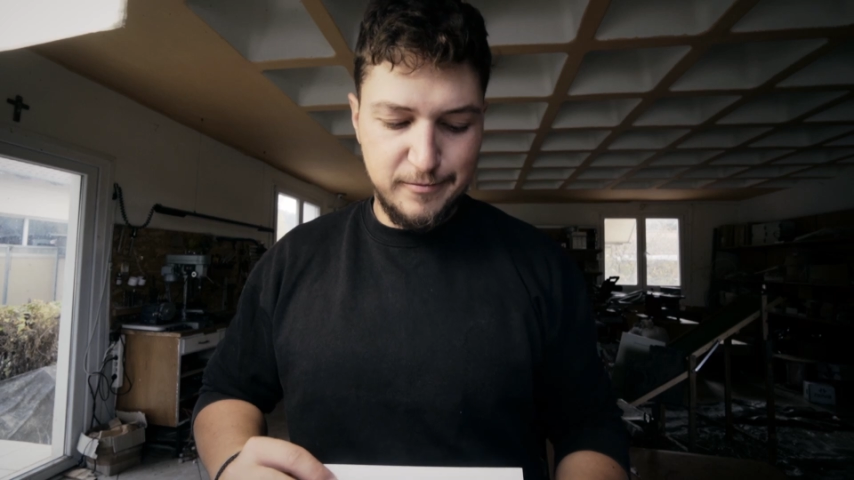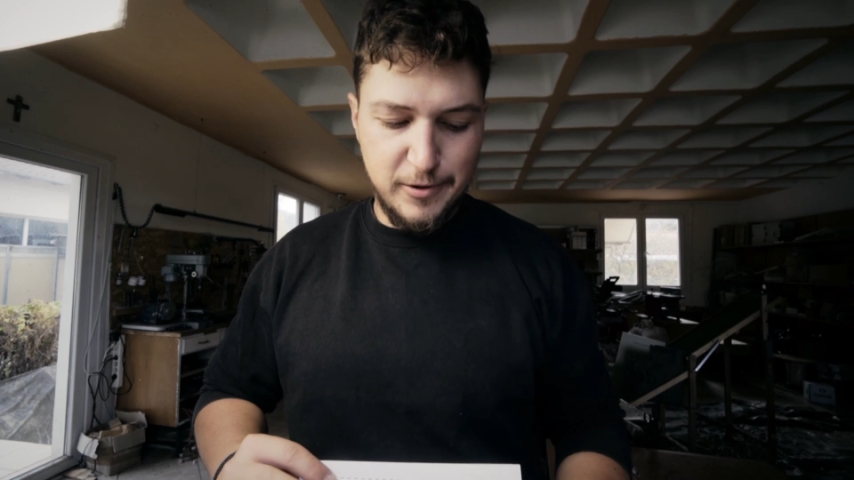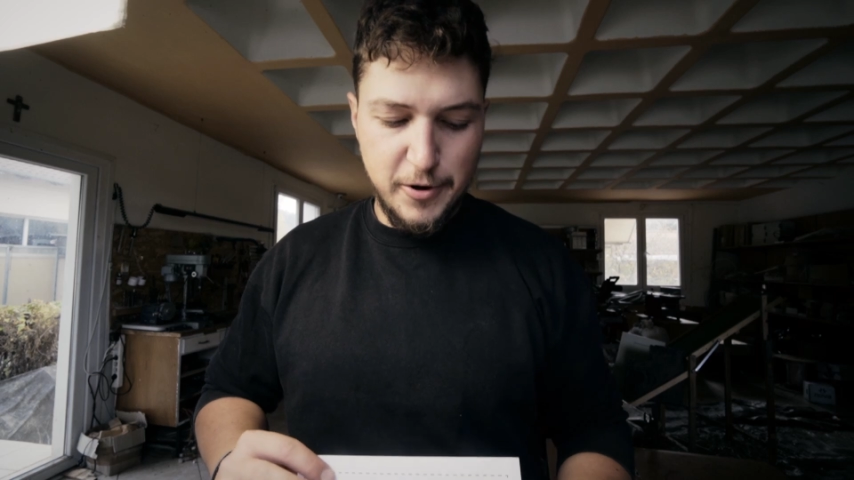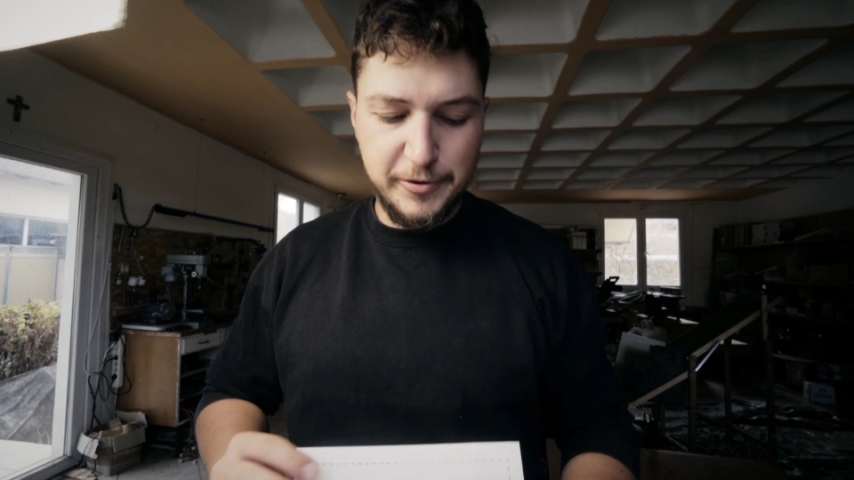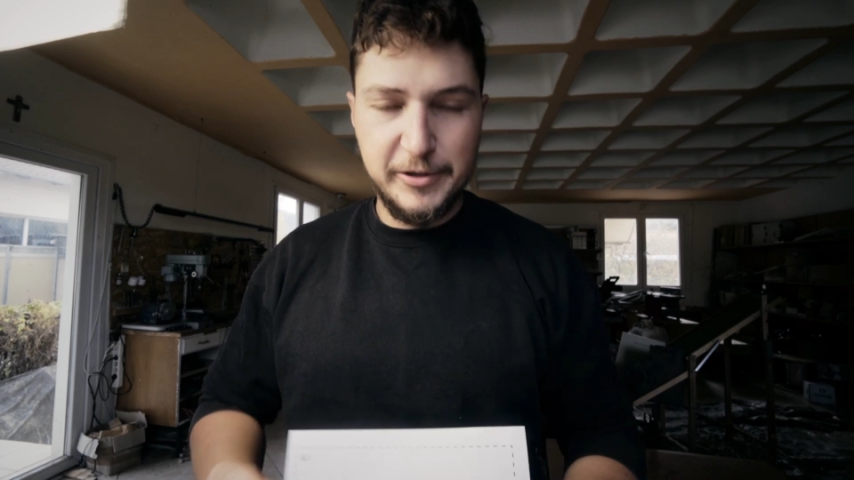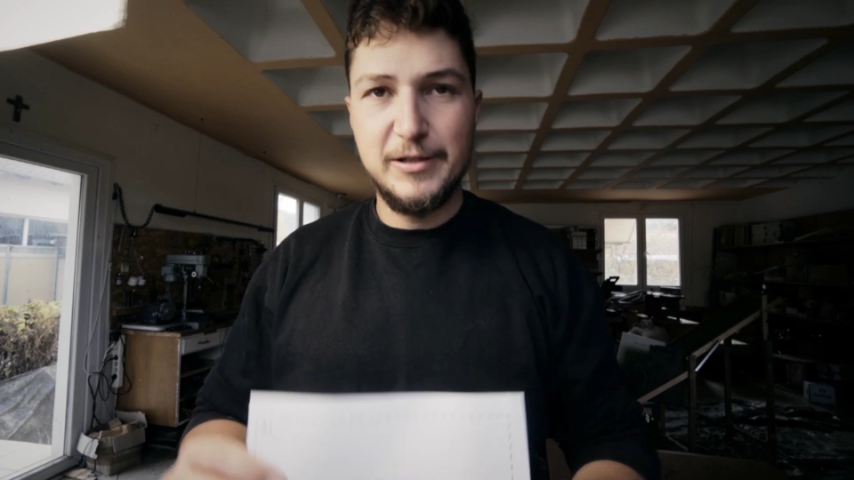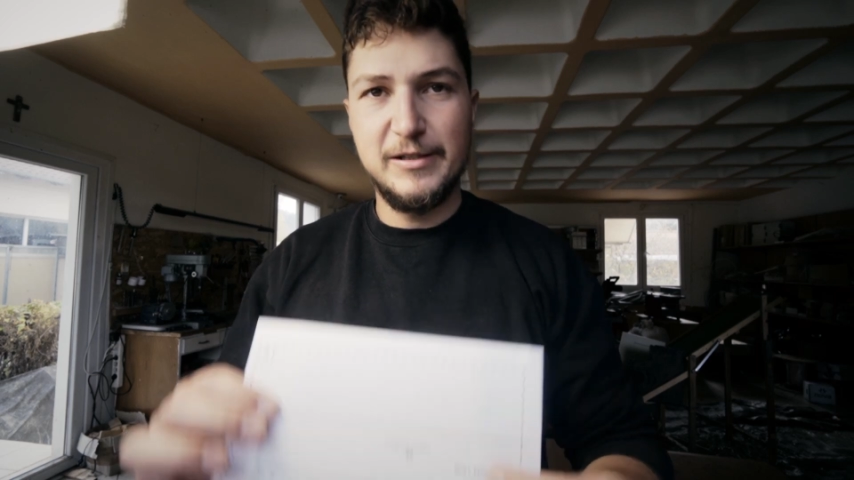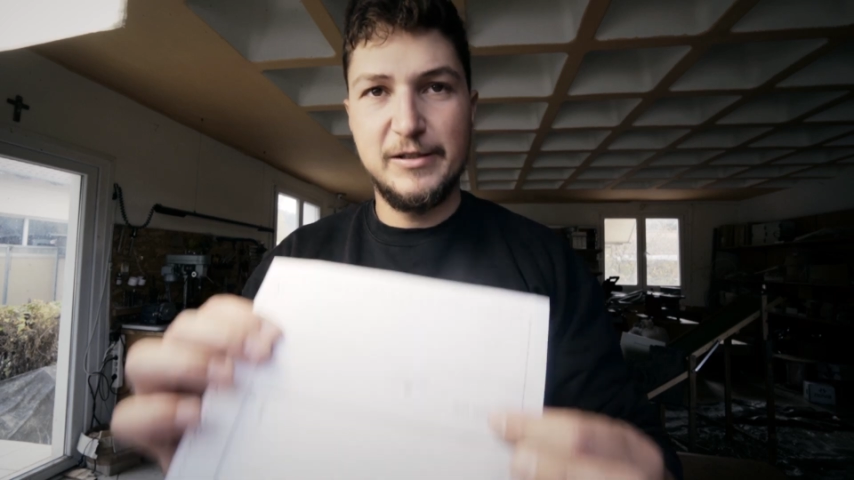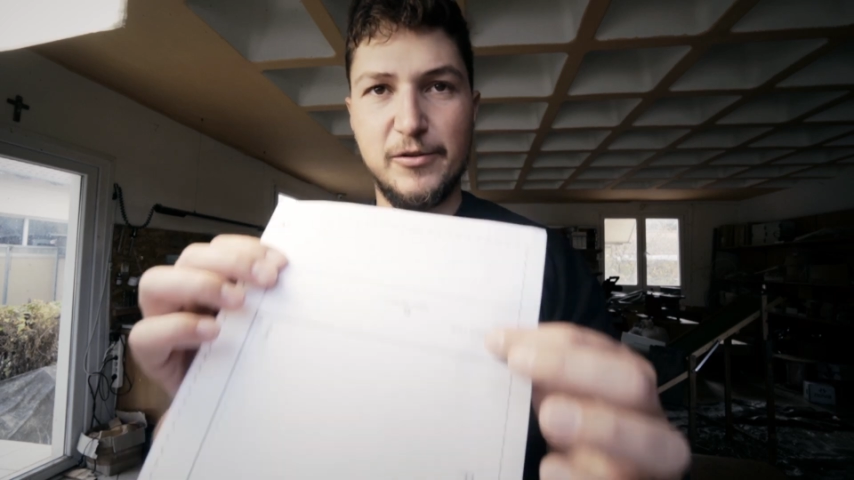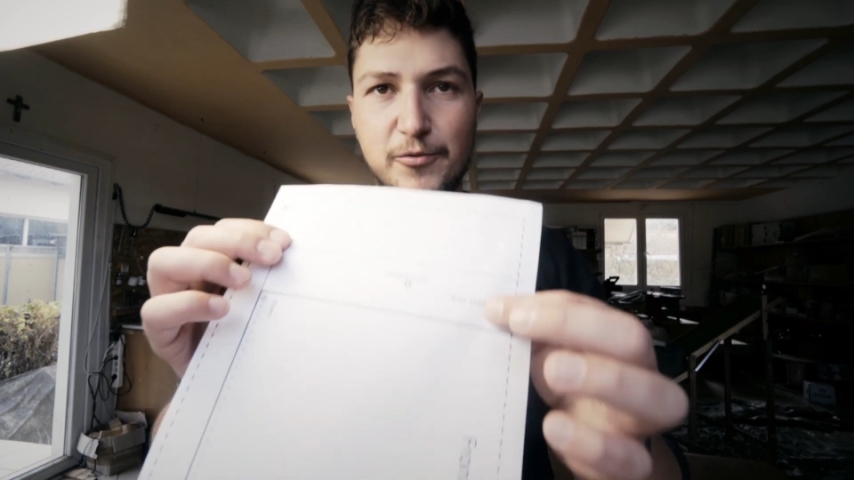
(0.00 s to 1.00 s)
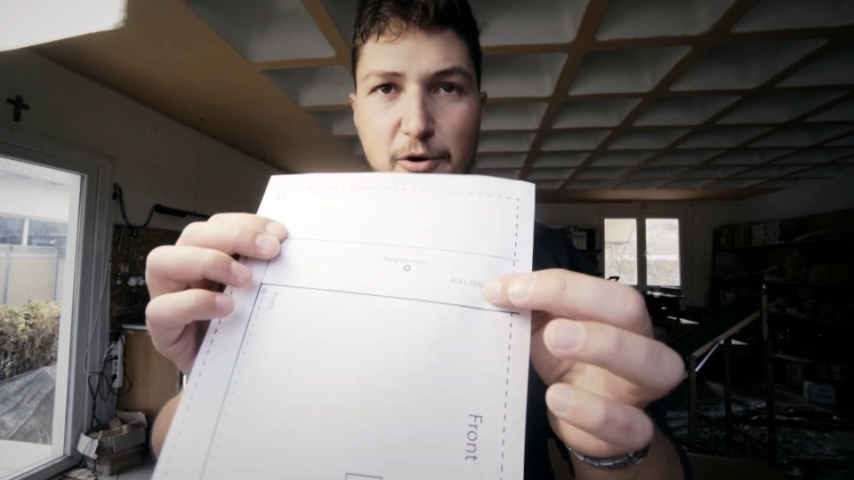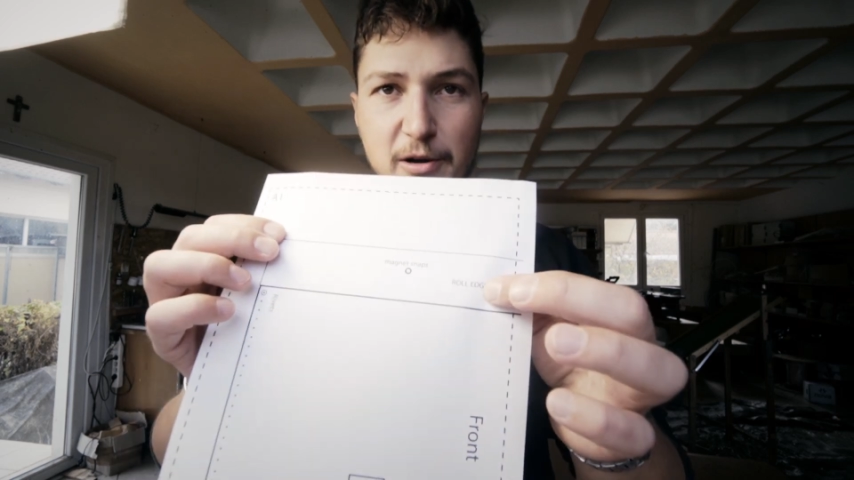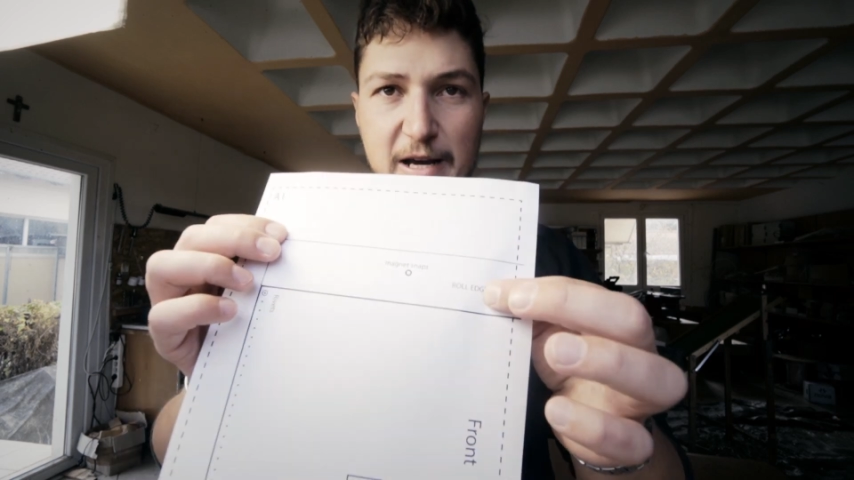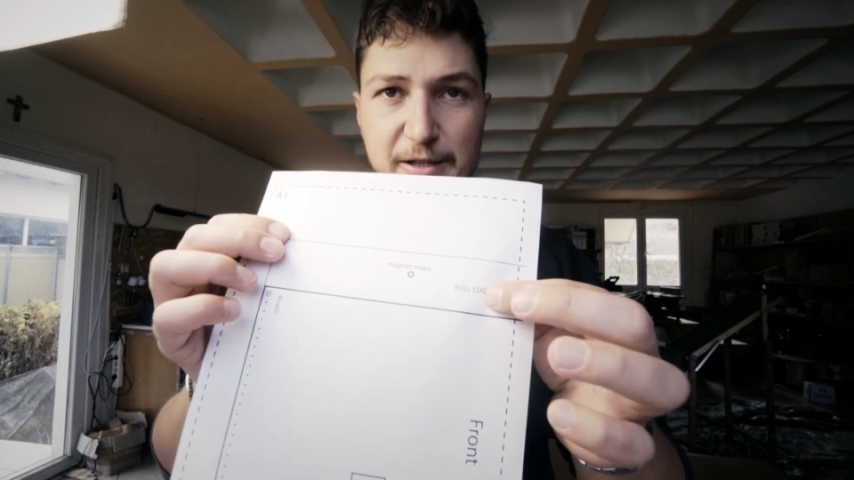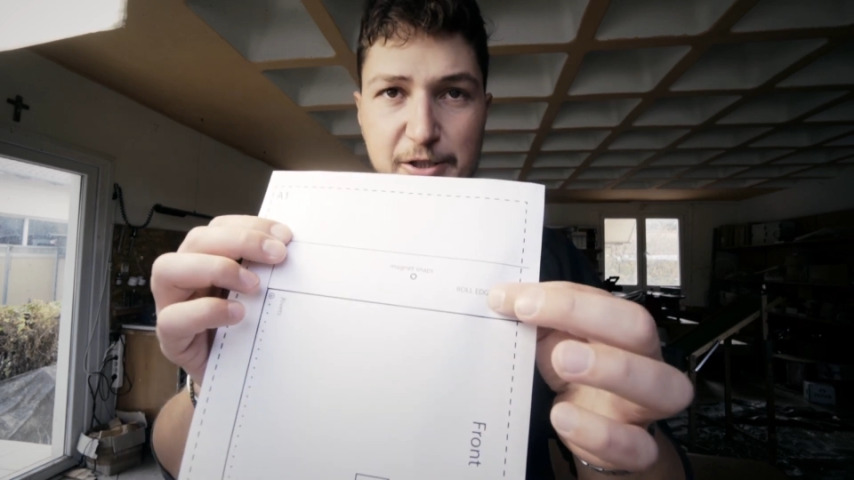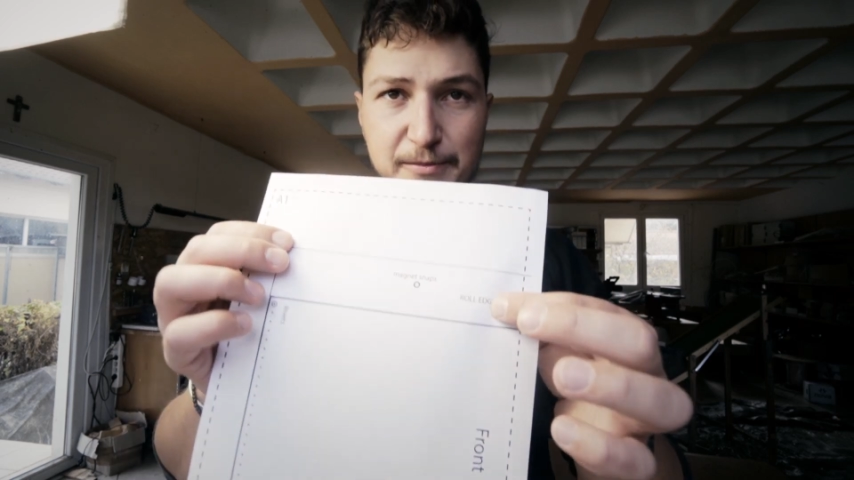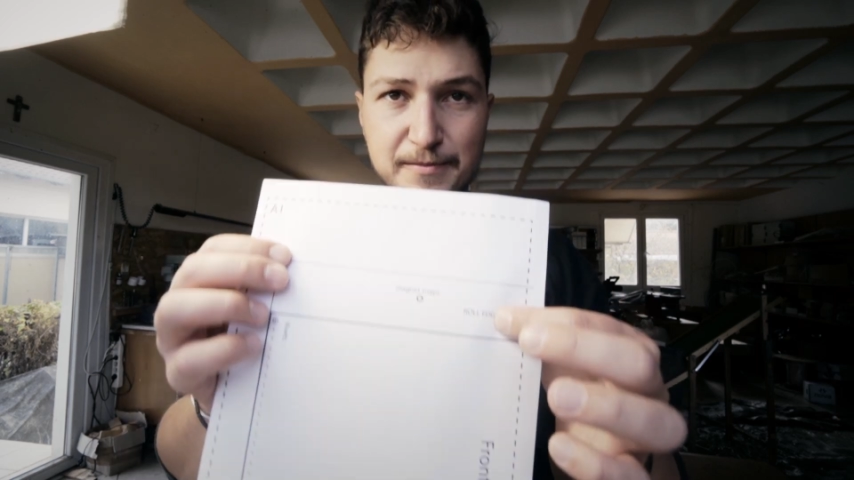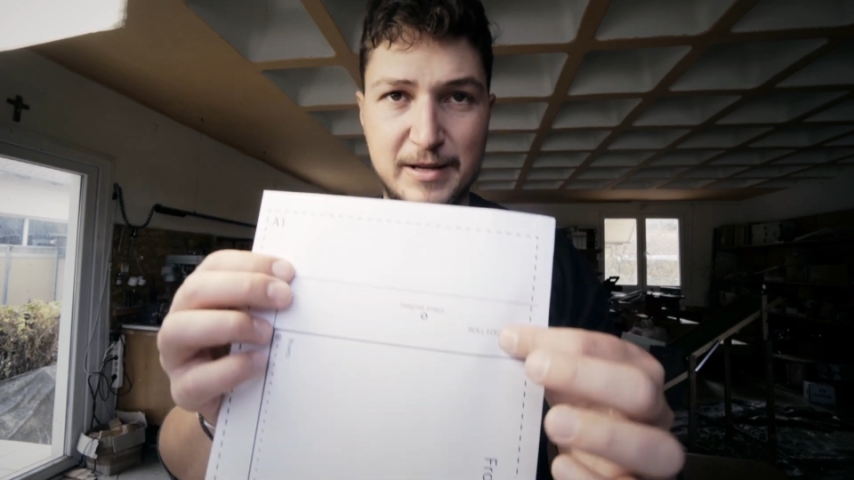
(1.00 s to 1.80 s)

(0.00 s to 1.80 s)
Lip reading: note is roll edge.